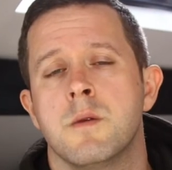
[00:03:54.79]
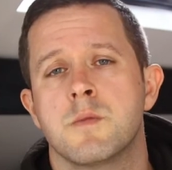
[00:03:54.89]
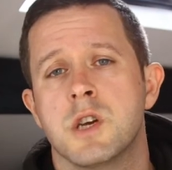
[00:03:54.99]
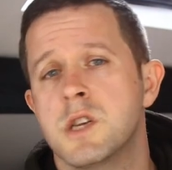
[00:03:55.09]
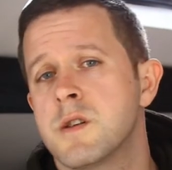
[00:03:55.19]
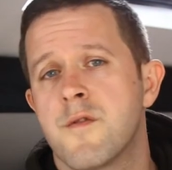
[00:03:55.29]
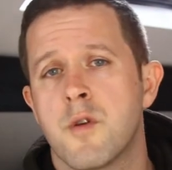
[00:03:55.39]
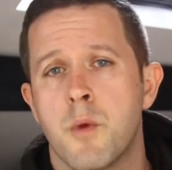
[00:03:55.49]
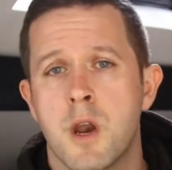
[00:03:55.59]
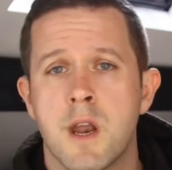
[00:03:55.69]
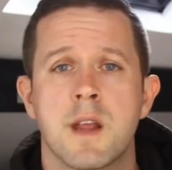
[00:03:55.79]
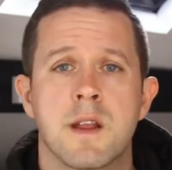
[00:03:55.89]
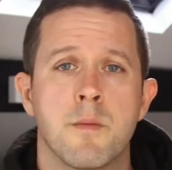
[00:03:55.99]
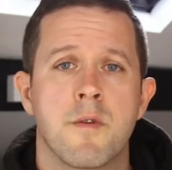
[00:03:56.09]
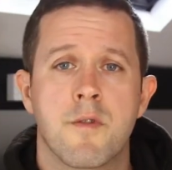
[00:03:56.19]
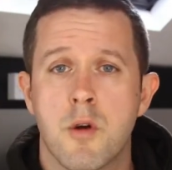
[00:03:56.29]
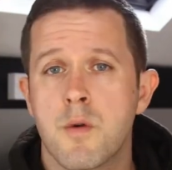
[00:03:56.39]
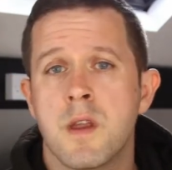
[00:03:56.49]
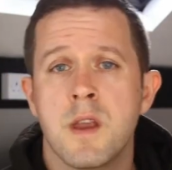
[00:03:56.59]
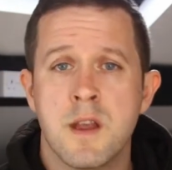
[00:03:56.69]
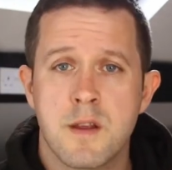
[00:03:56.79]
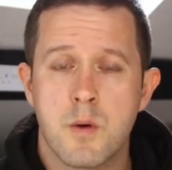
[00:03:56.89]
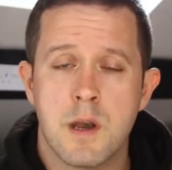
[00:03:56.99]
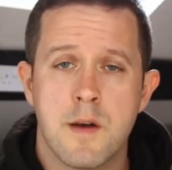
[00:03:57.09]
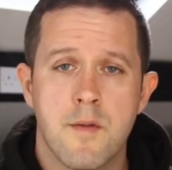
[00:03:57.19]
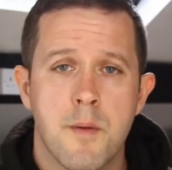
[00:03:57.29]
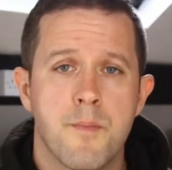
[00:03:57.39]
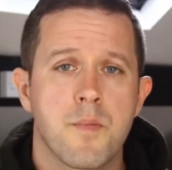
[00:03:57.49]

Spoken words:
changing from one item of clothing into another.